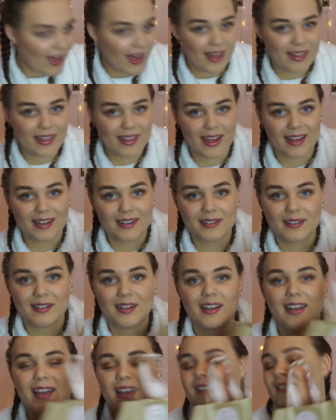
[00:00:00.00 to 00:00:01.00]
And then,
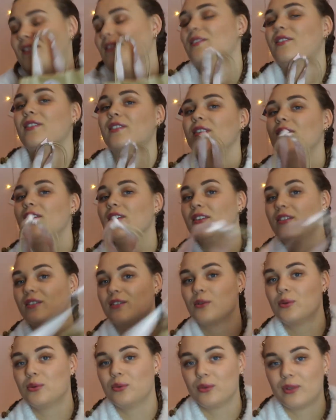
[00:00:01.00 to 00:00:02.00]
okay, so it doesn't look as
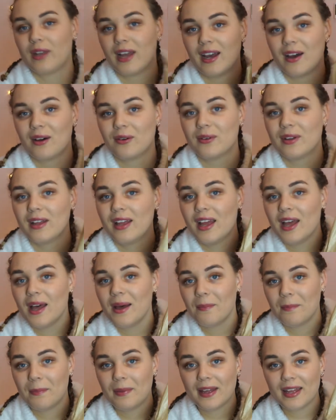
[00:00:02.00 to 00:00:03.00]
cool now,
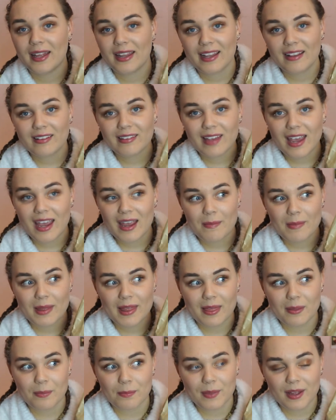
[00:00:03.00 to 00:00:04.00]
but this came
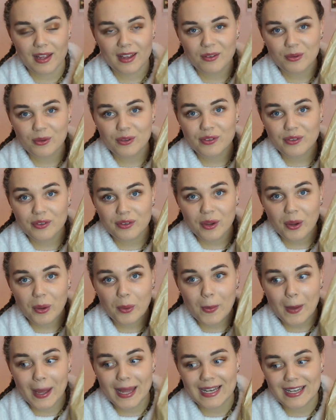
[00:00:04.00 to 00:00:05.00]
in the, it was
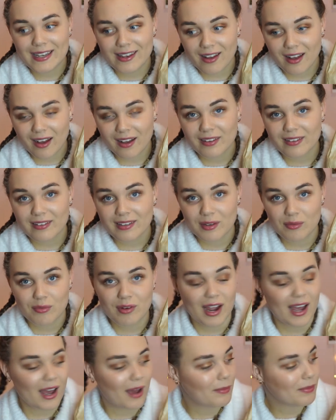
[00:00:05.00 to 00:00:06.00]
so nicely
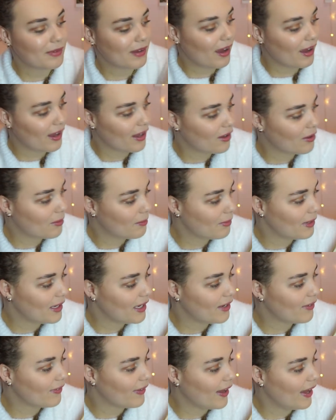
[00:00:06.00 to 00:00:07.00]
wrapped, I couldn't
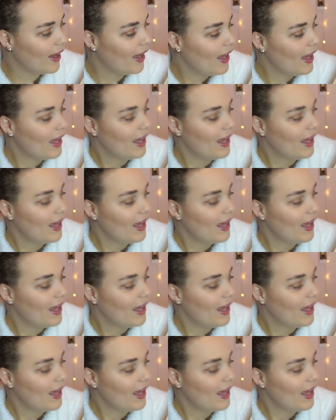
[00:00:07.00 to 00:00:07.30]
believe it.